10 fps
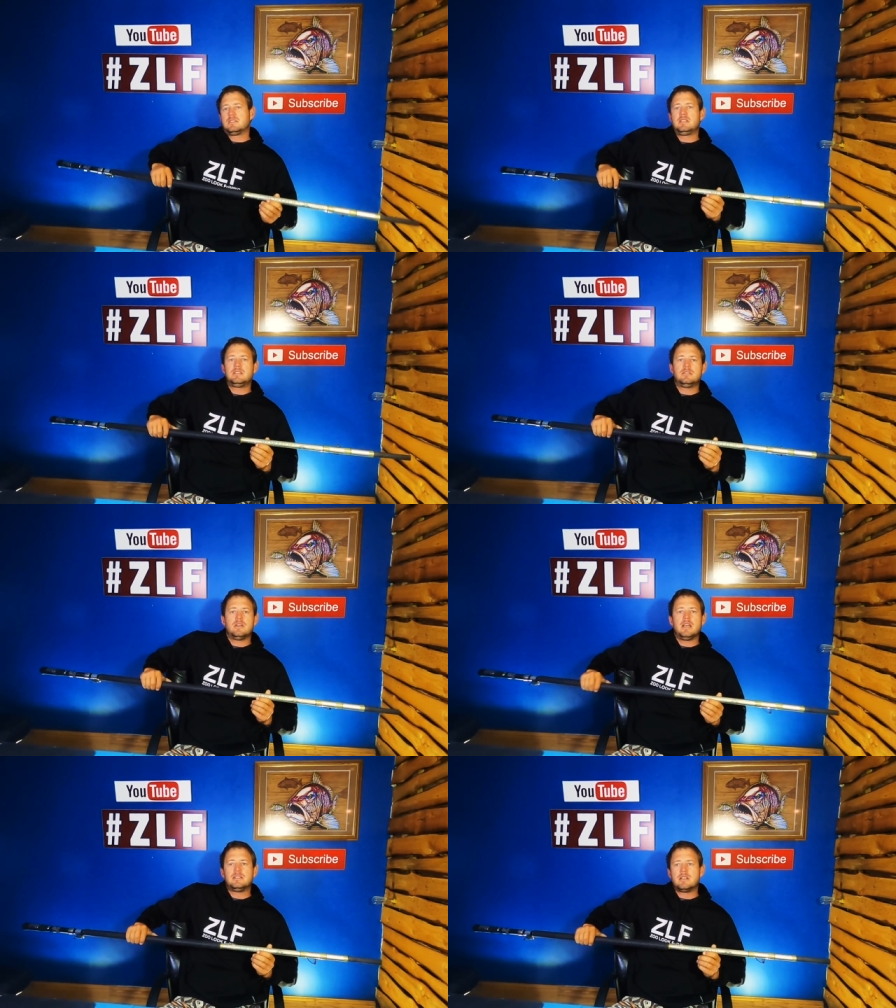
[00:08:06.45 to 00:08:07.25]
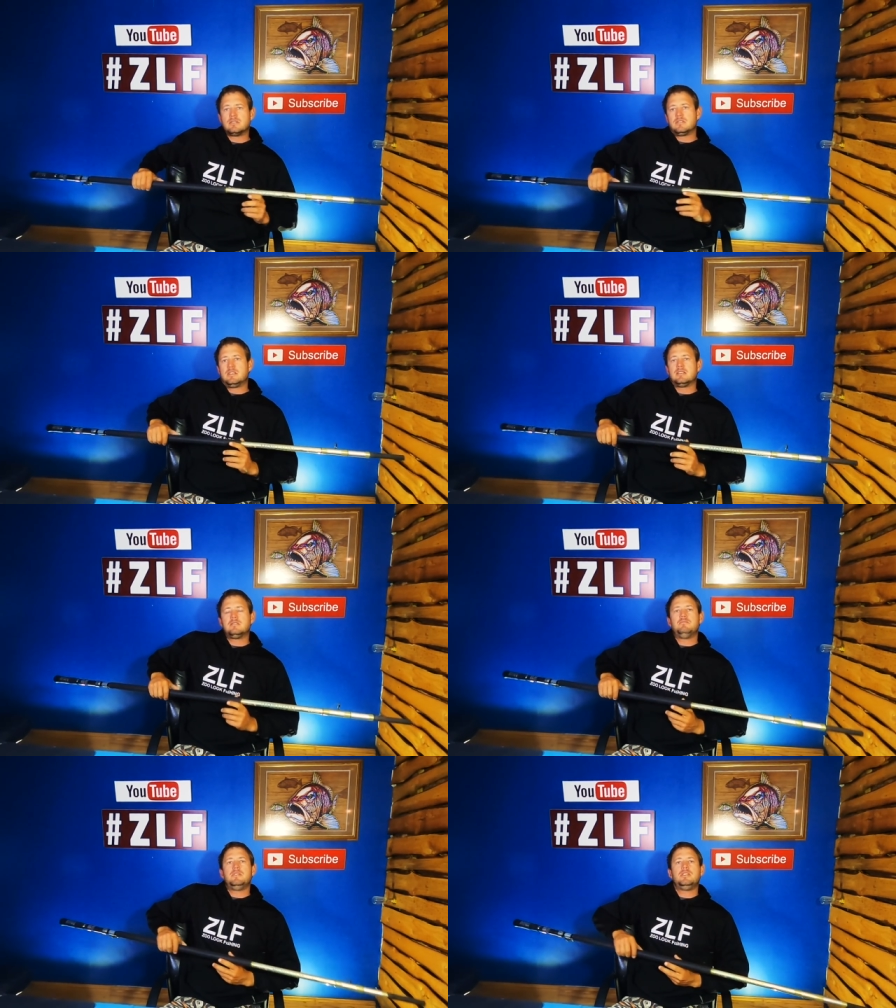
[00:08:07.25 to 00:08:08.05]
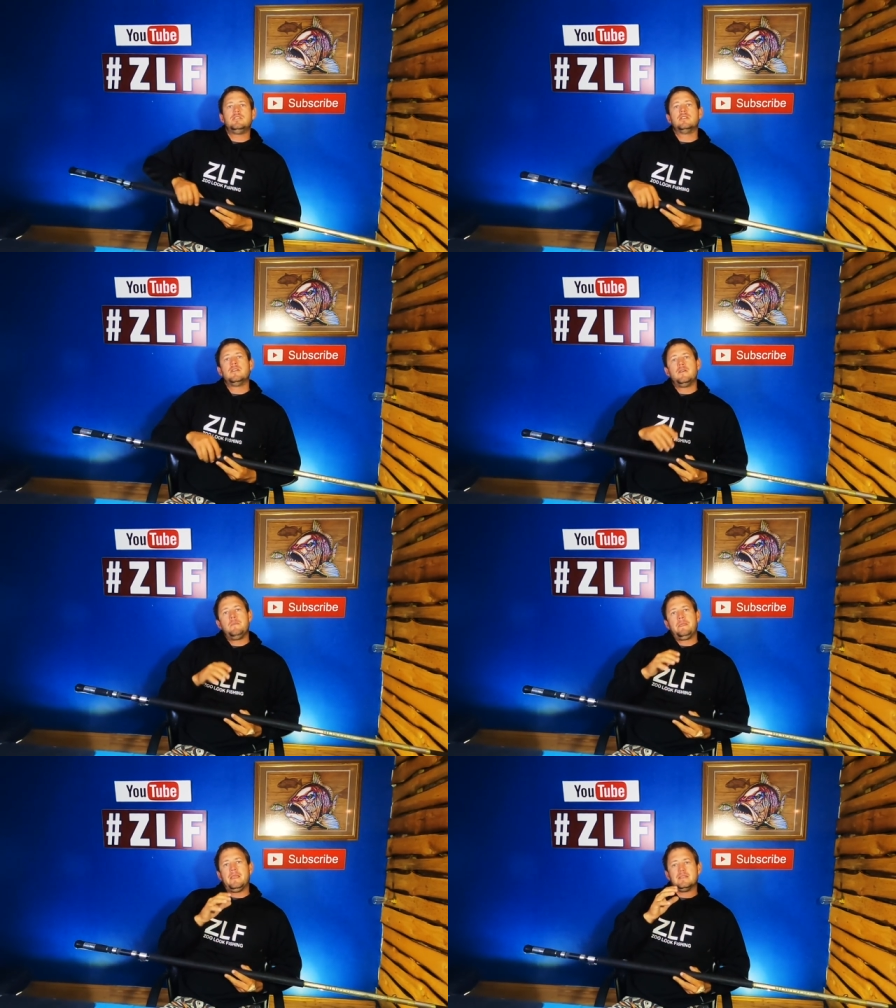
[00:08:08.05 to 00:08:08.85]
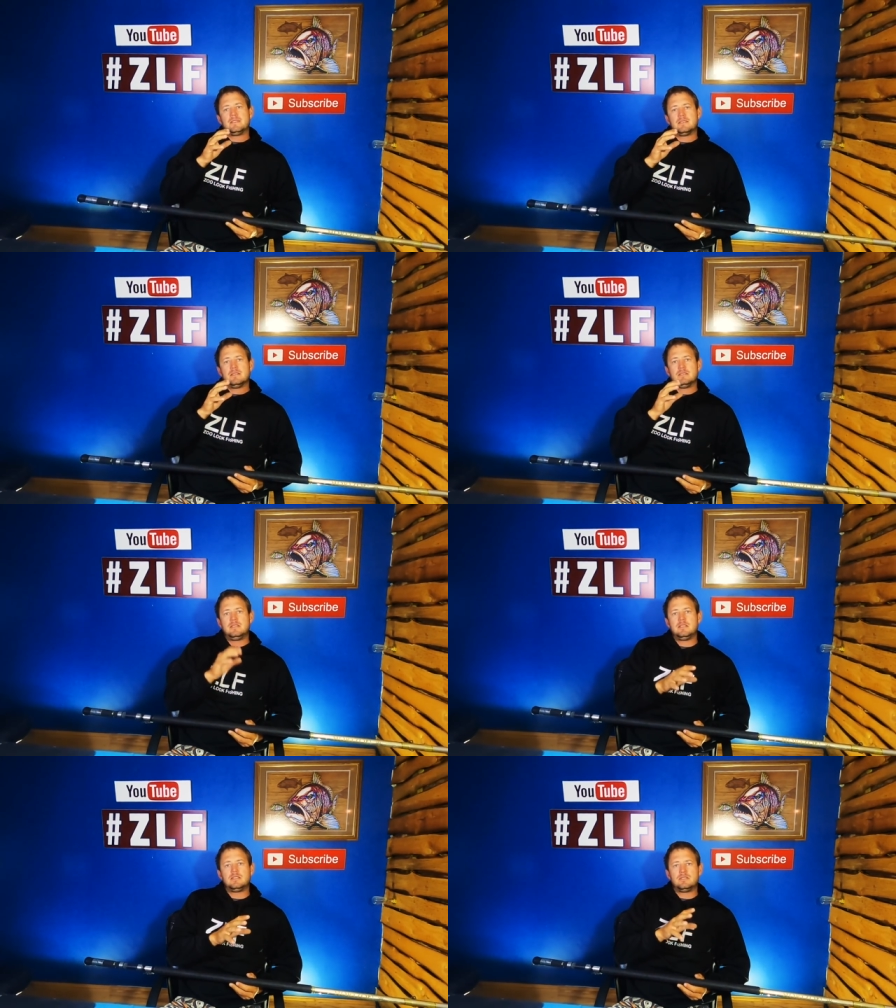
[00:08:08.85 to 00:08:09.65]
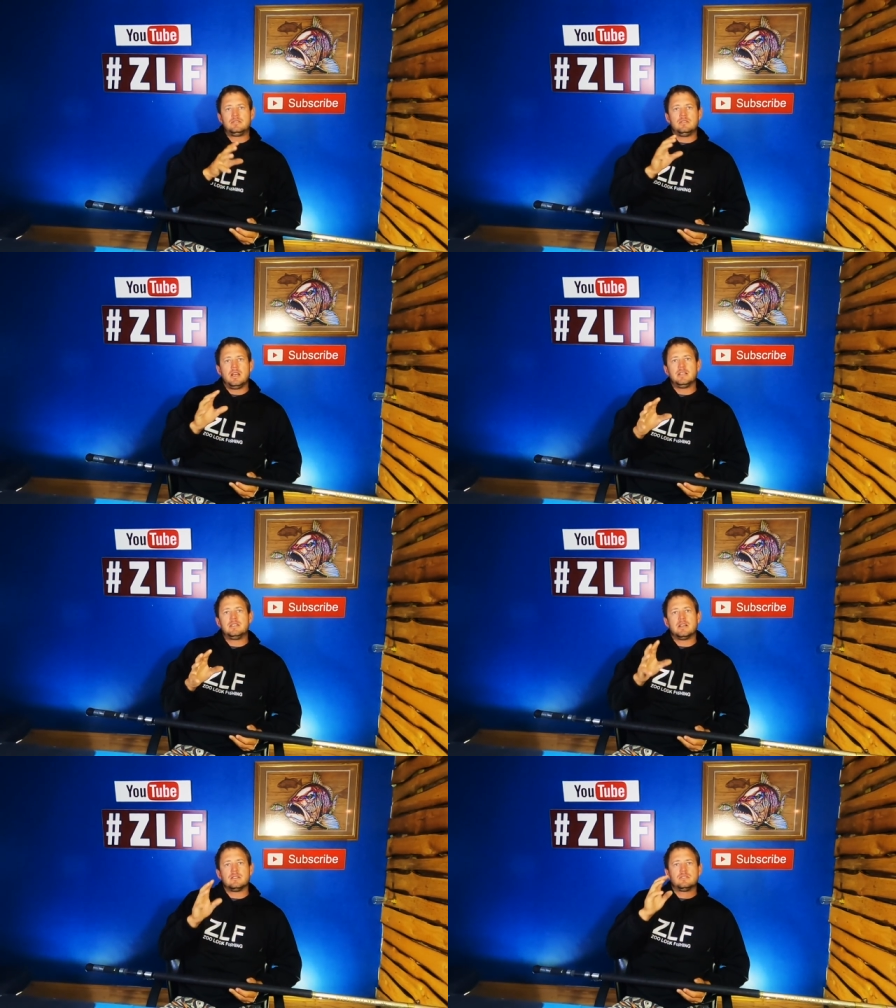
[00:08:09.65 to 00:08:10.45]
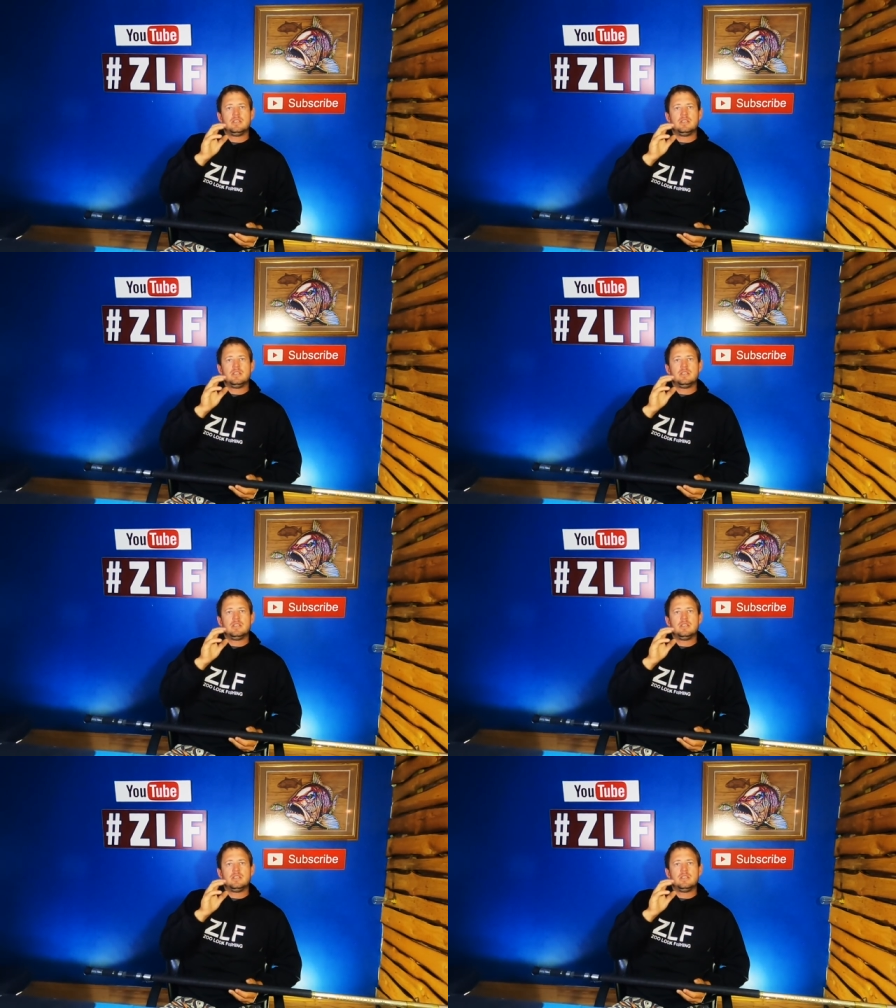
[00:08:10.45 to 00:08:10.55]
6 to 8 ounce doesn't mean it's 6 to 8 ounce